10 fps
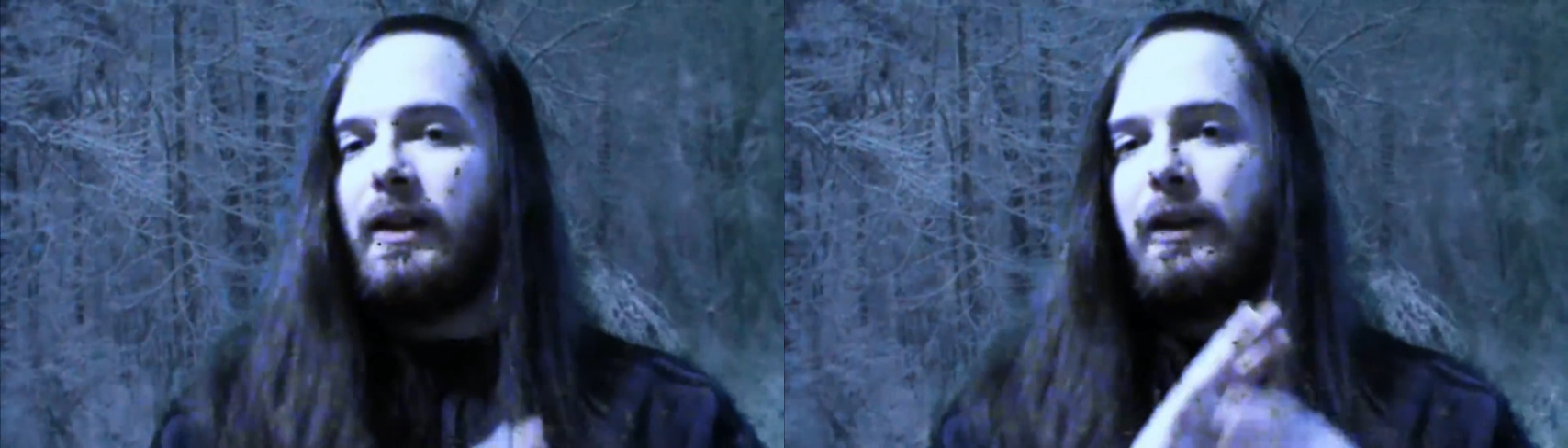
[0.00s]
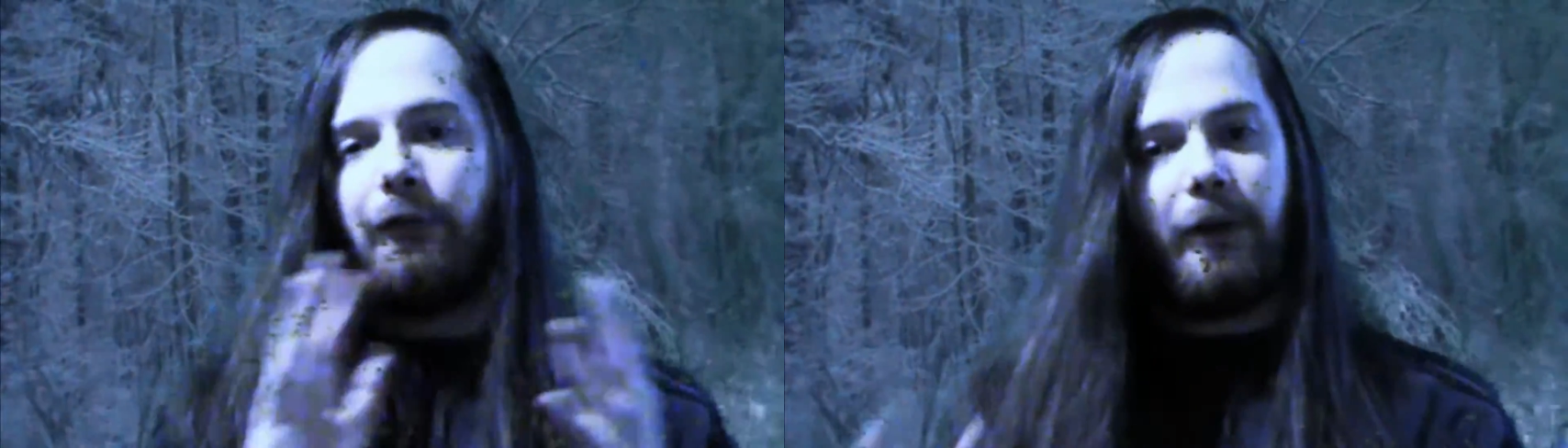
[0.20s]

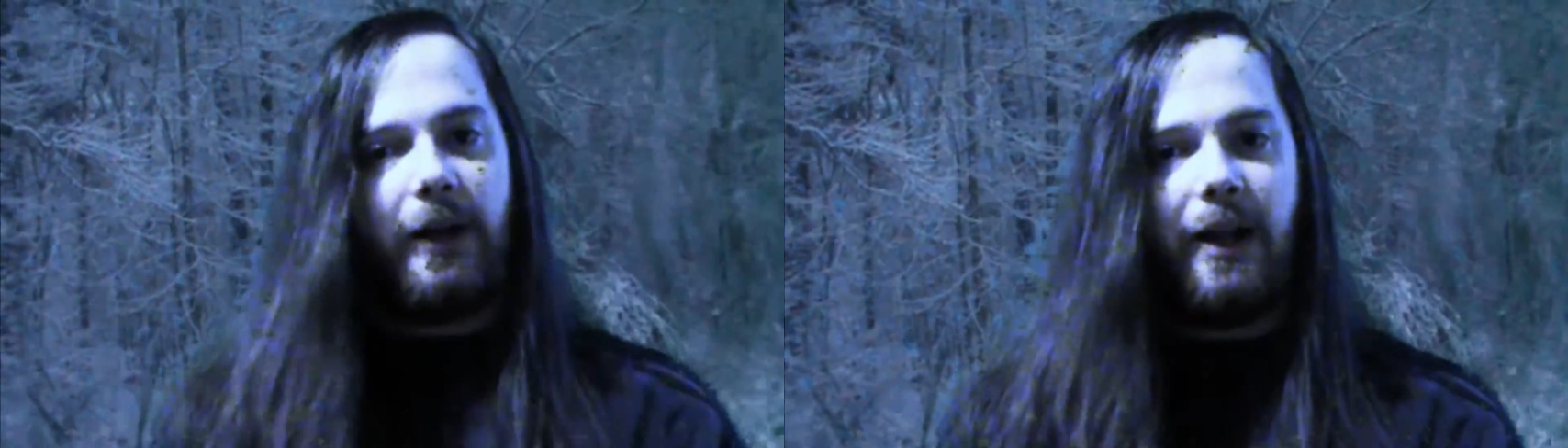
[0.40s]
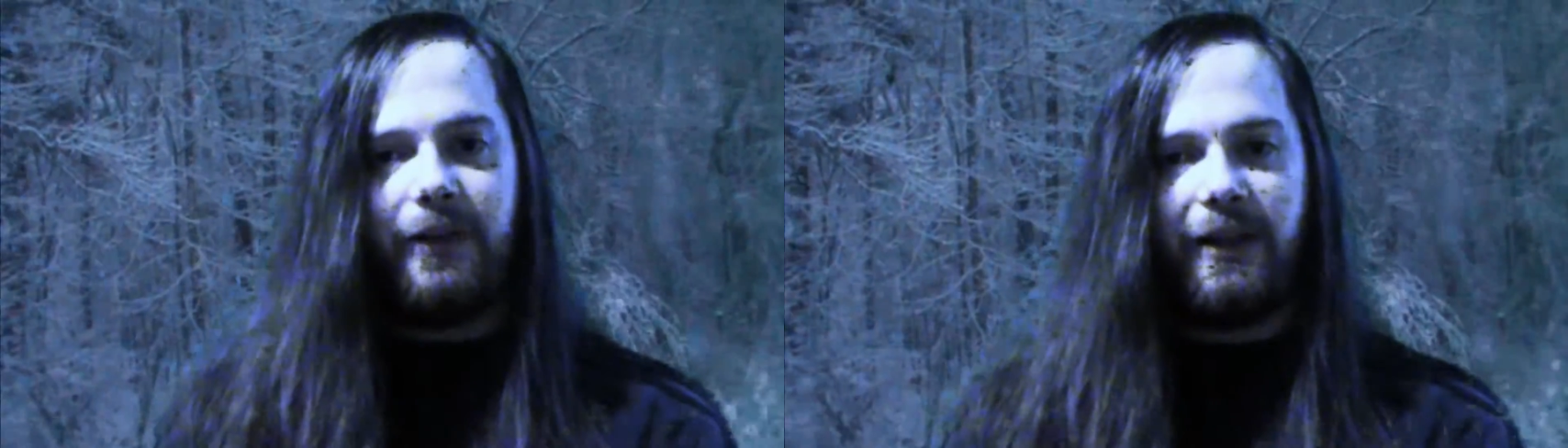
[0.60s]
different
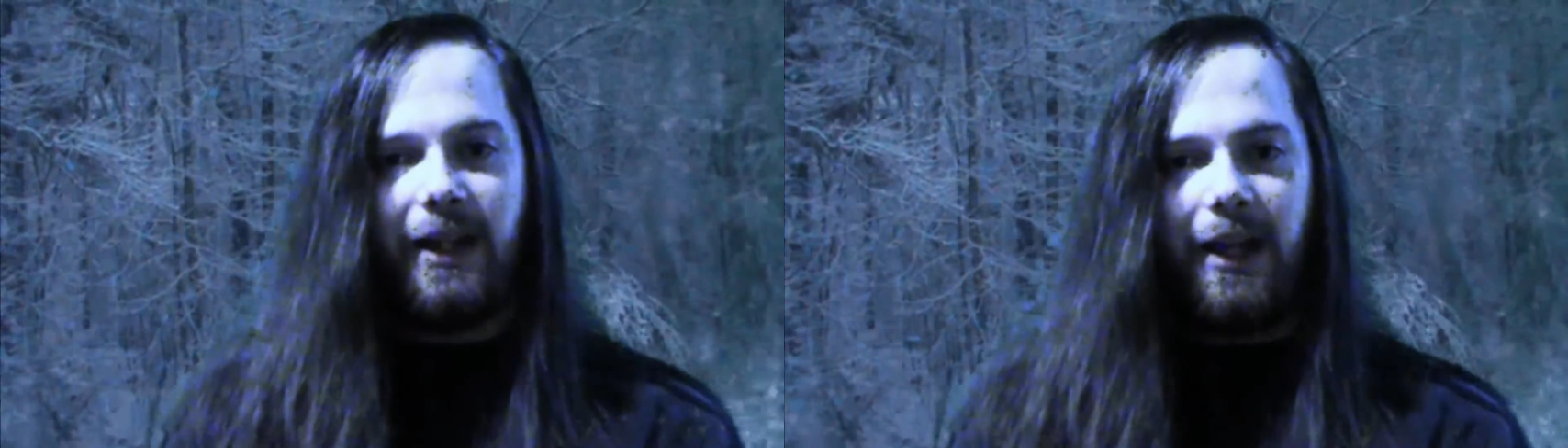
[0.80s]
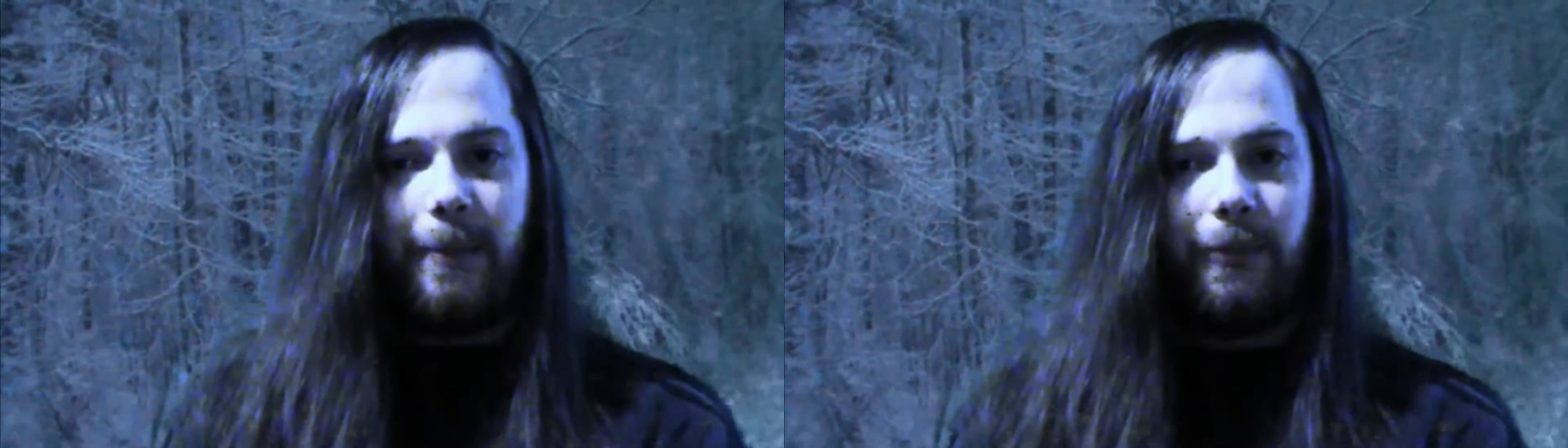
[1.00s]
kinds of
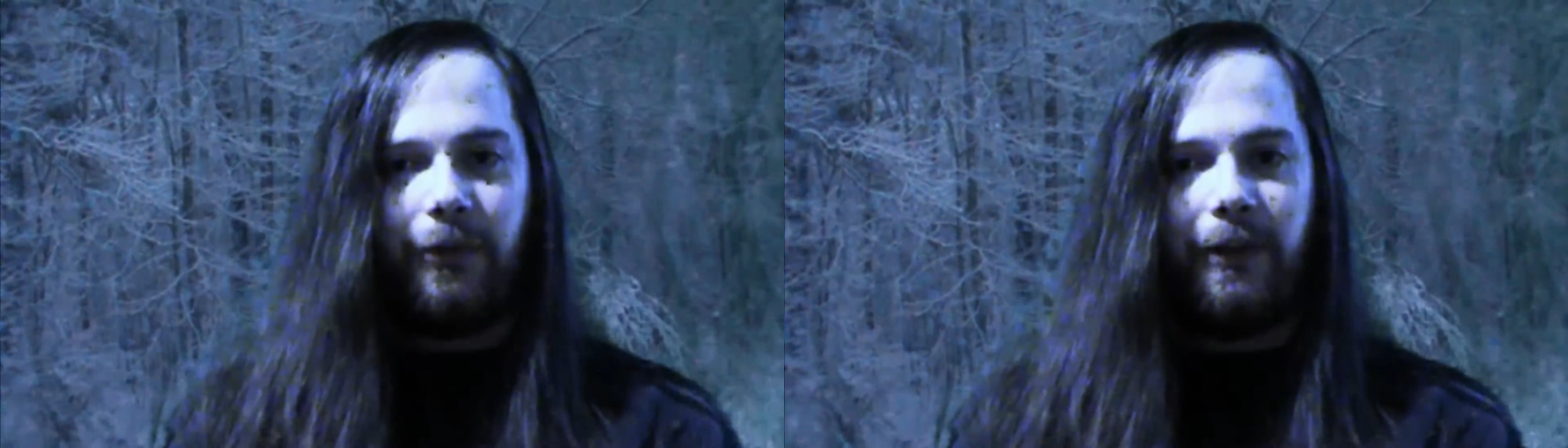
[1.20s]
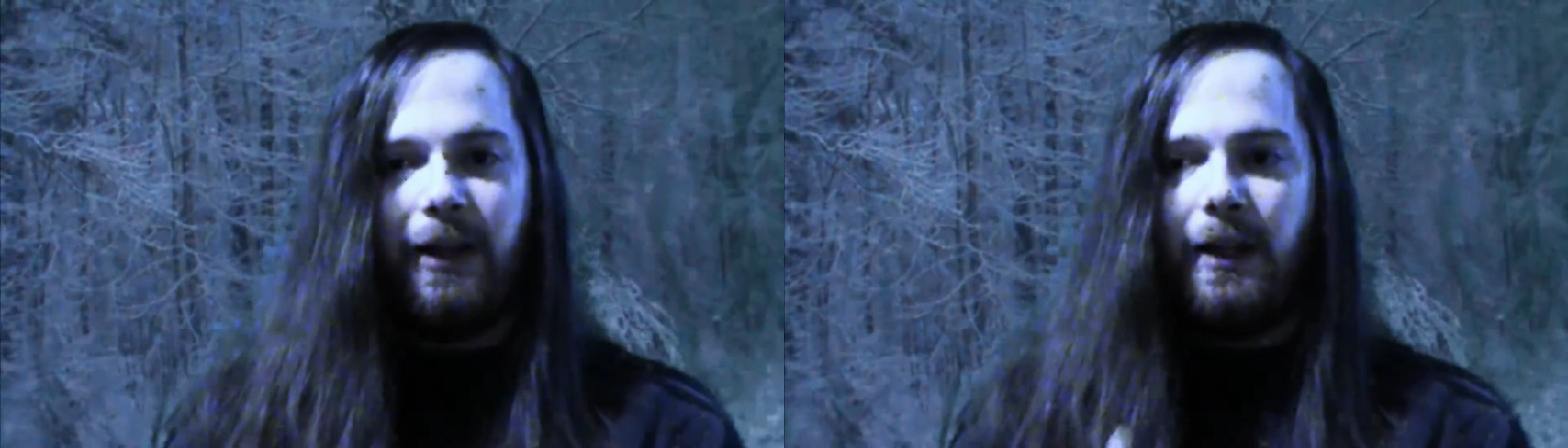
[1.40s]

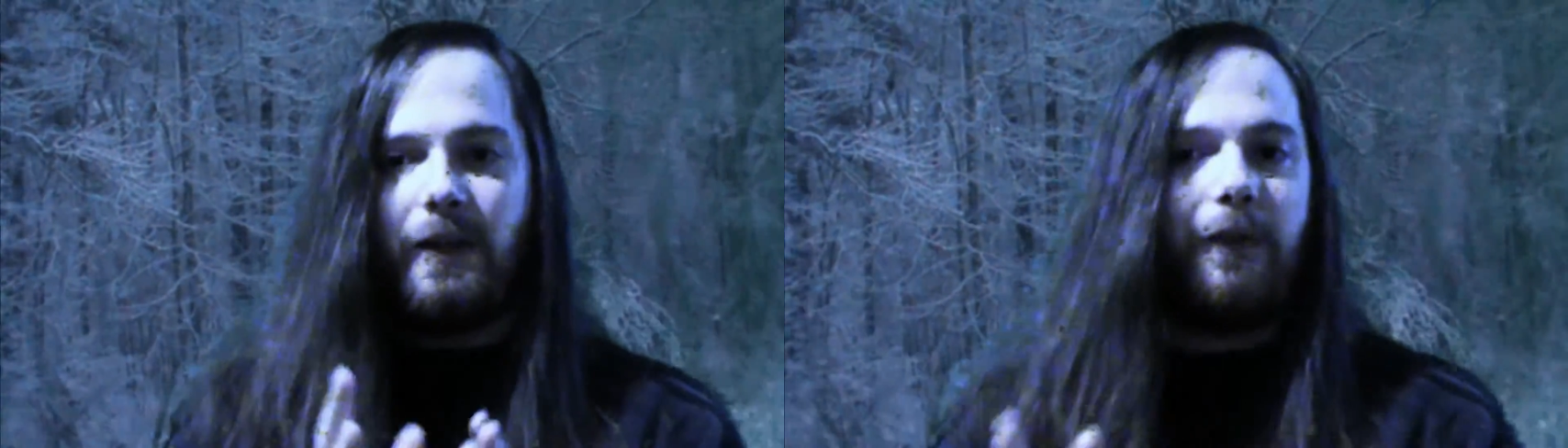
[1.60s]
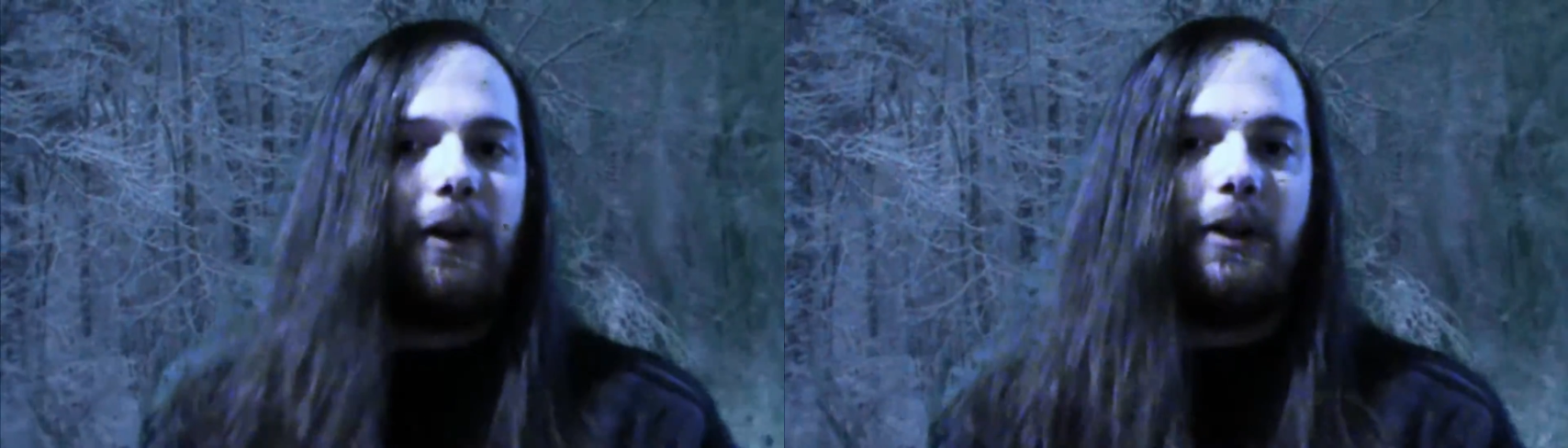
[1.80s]
games
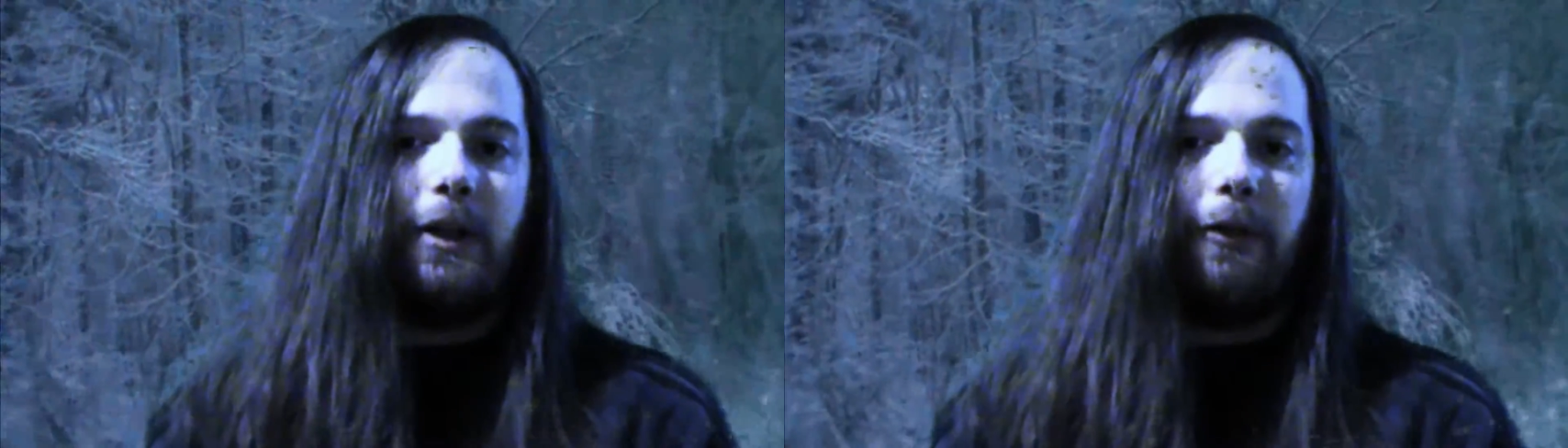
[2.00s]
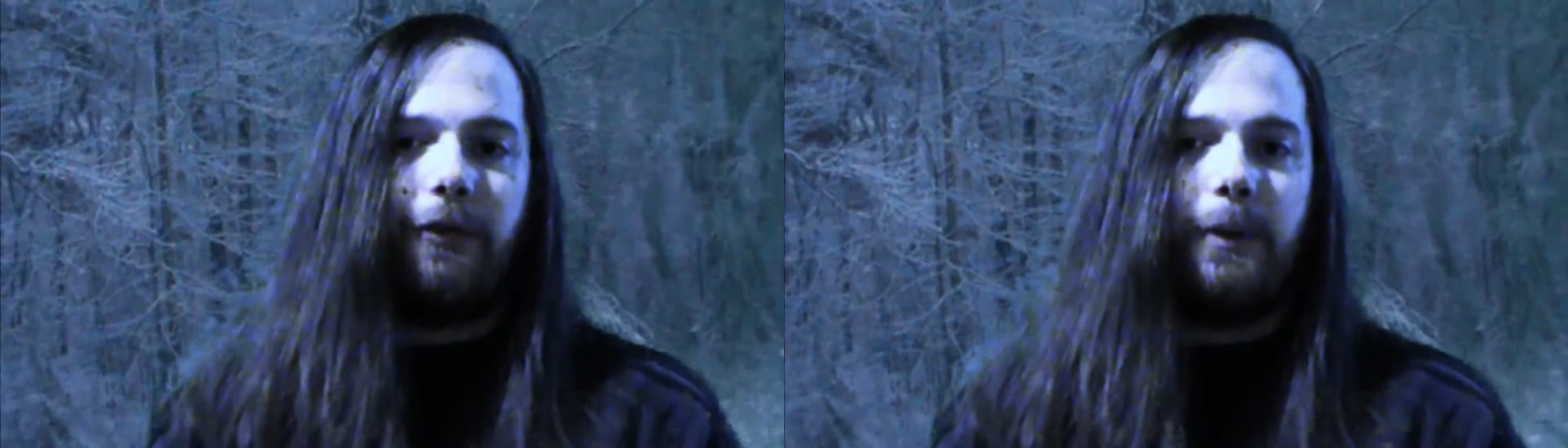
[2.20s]
in the very
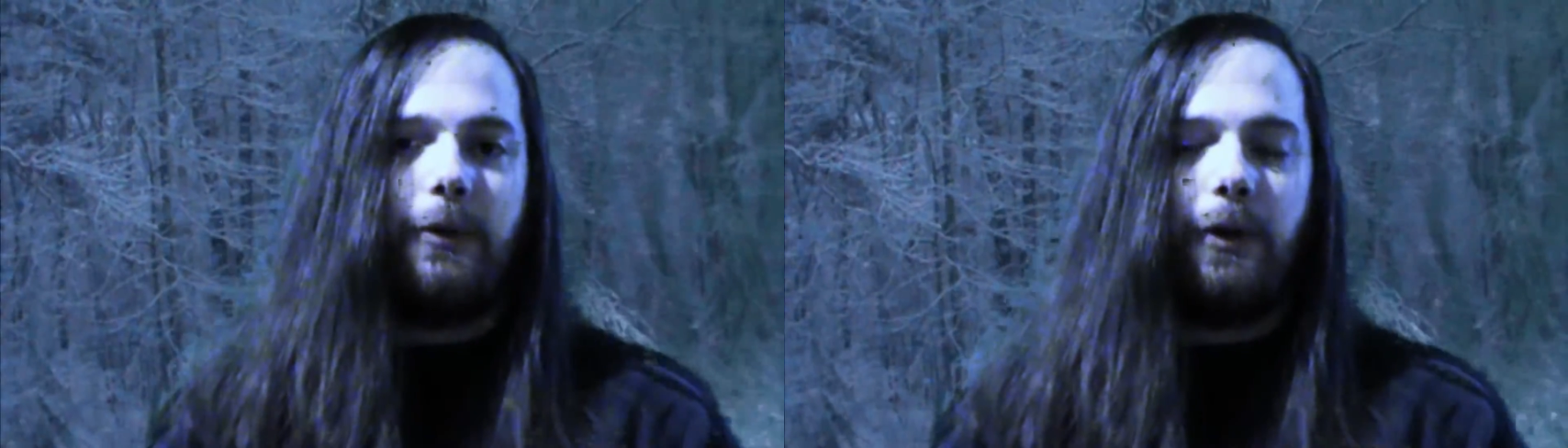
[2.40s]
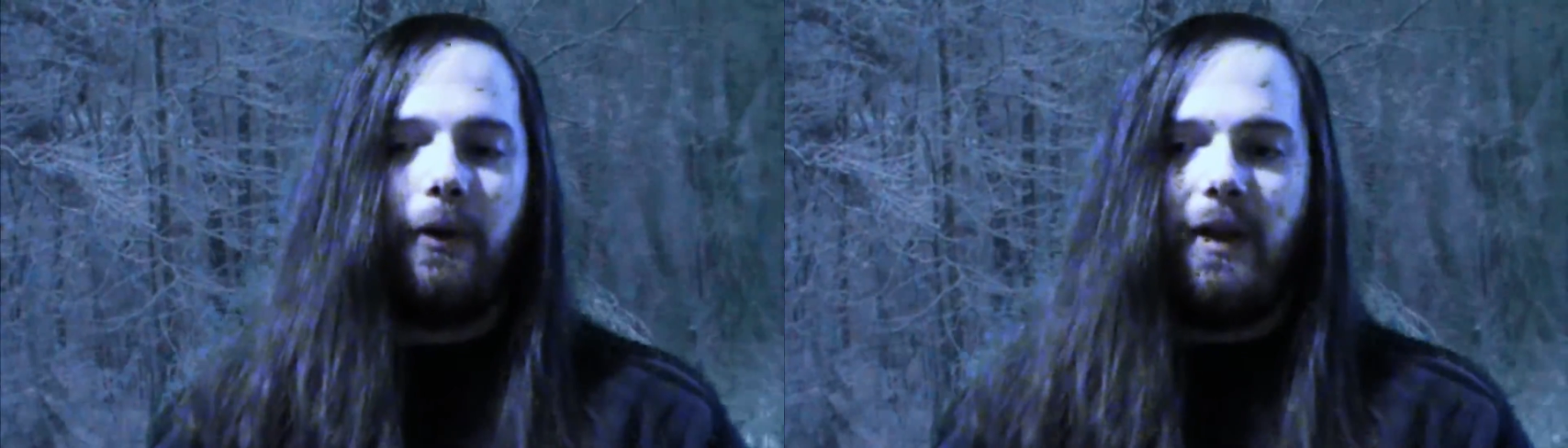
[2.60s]
near future,